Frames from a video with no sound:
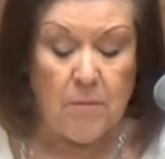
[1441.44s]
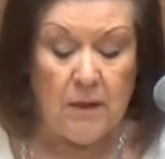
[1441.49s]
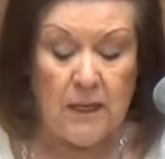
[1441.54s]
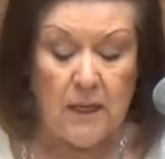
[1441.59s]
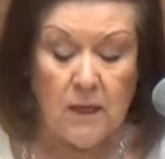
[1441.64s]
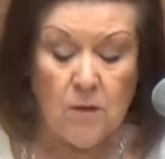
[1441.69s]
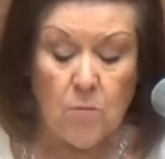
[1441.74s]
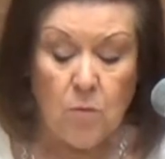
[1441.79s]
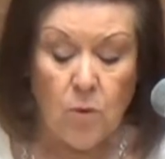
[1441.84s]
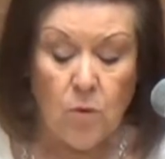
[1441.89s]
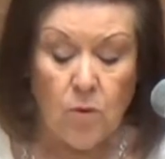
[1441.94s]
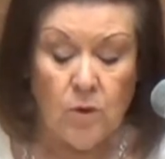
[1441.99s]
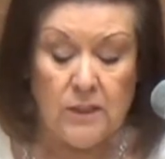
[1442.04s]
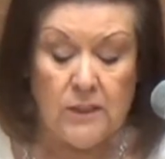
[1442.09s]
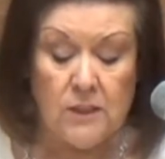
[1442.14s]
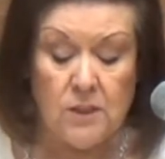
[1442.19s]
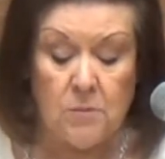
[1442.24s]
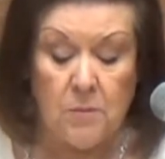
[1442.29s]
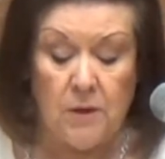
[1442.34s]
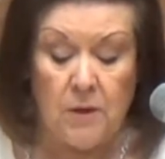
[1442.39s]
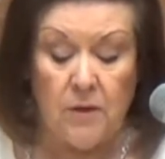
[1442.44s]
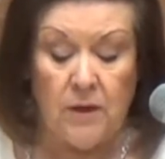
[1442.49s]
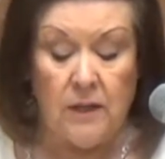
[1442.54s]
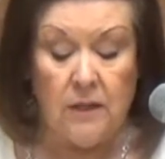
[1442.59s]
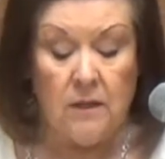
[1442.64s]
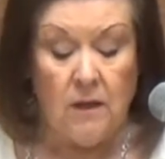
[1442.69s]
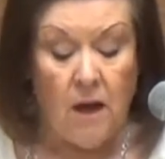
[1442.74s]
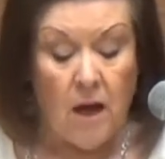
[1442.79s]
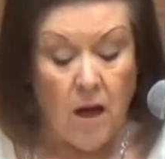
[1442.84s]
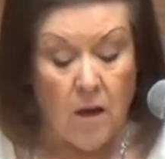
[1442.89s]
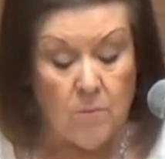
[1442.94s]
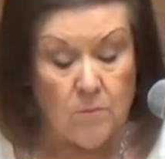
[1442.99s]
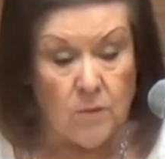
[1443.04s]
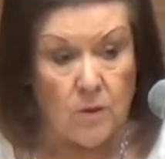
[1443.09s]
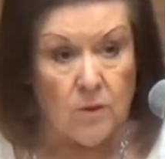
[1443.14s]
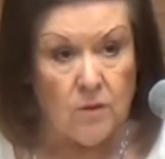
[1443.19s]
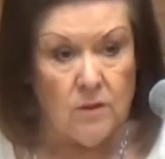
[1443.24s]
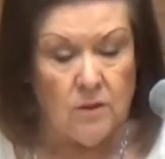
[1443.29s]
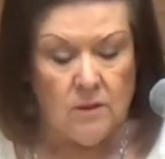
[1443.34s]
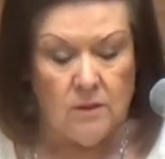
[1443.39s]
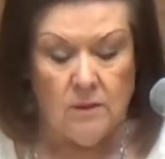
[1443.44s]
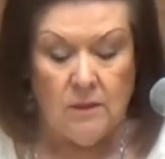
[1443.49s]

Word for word: being poor in spirit, humble,